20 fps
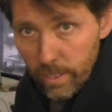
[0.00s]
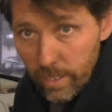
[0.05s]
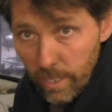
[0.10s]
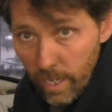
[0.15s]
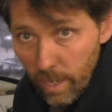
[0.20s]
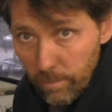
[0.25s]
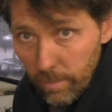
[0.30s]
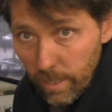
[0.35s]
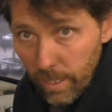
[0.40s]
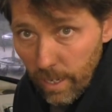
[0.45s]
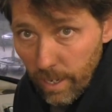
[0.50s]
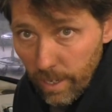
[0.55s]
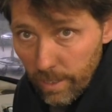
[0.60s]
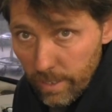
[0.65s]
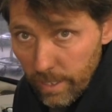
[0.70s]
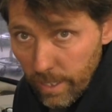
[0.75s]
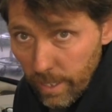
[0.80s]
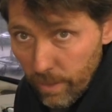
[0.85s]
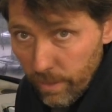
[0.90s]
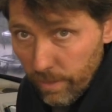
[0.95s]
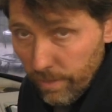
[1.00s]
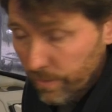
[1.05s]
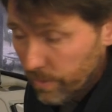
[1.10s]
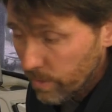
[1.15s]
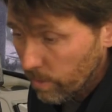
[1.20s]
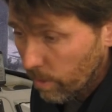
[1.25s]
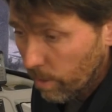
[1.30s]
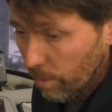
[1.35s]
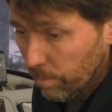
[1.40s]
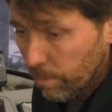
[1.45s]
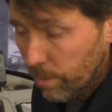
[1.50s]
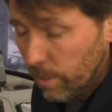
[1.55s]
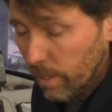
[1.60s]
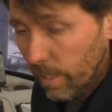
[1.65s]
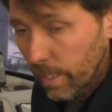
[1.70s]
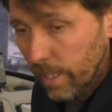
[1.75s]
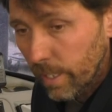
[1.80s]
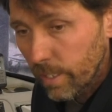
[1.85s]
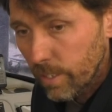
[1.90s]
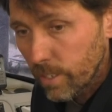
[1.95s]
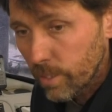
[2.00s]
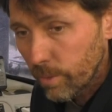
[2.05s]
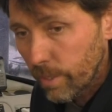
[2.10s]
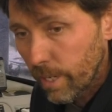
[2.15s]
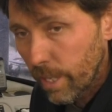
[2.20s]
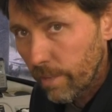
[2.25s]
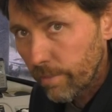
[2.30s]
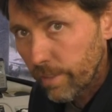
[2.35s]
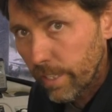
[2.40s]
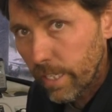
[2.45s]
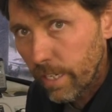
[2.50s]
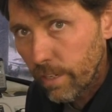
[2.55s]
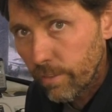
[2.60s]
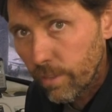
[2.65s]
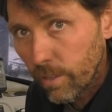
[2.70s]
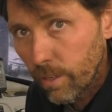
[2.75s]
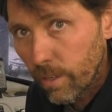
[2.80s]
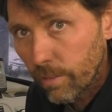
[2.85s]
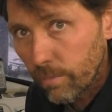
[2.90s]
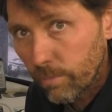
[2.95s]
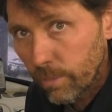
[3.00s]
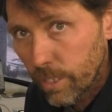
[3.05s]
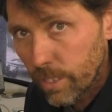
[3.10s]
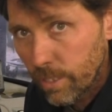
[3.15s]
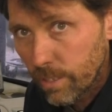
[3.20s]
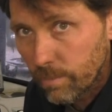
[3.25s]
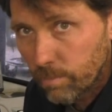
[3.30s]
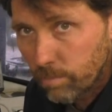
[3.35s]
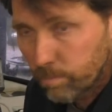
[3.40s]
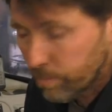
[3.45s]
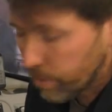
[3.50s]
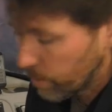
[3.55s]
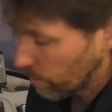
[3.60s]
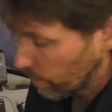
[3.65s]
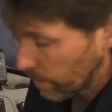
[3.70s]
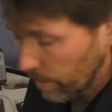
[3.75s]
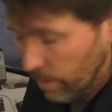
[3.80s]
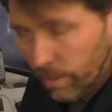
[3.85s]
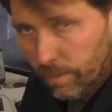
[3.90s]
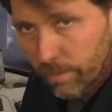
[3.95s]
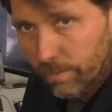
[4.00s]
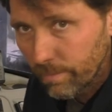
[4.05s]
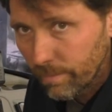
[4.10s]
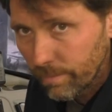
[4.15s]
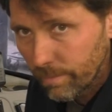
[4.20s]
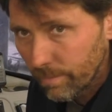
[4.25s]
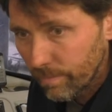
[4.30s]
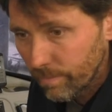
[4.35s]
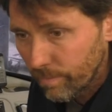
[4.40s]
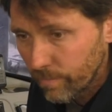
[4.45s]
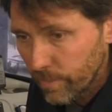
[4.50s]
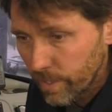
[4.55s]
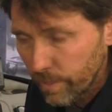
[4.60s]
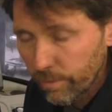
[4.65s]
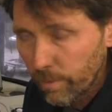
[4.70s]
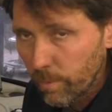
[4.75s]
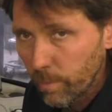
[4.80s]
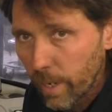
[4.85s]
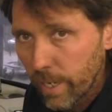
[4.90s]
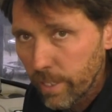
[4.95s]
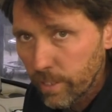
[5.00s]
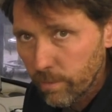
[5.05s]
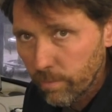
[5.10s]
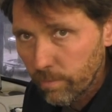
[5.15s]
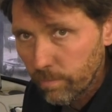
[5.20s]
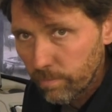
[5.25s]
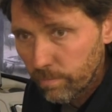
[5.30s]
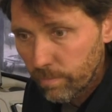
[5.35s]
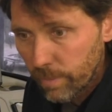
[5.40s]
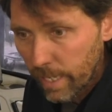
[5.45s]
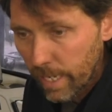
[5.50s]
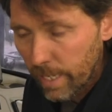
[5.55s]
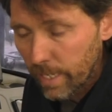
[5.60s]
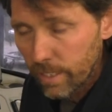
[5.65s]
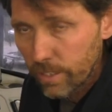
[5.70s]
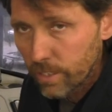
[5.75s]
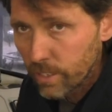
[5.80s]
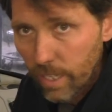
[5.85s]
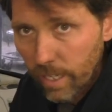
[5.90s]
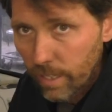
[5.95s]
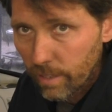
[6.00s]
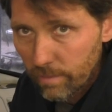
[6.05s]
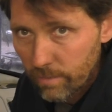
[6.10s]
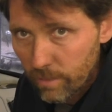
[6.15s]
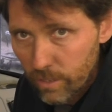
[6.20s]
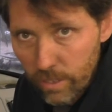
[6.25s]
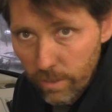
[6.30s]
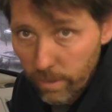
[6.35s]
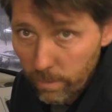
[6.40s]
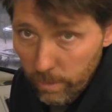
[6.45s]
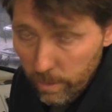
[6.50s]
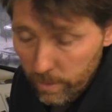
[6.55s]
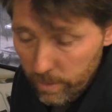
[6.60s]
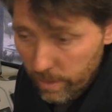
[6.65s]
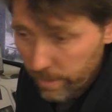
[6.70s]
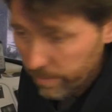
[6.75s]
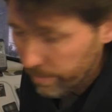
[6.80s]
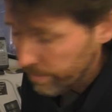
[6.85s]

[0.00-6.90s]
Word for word: like this can be hard to get off, so I'll put a link to another video I've got which is purely on different ways of getting stuck steering wheels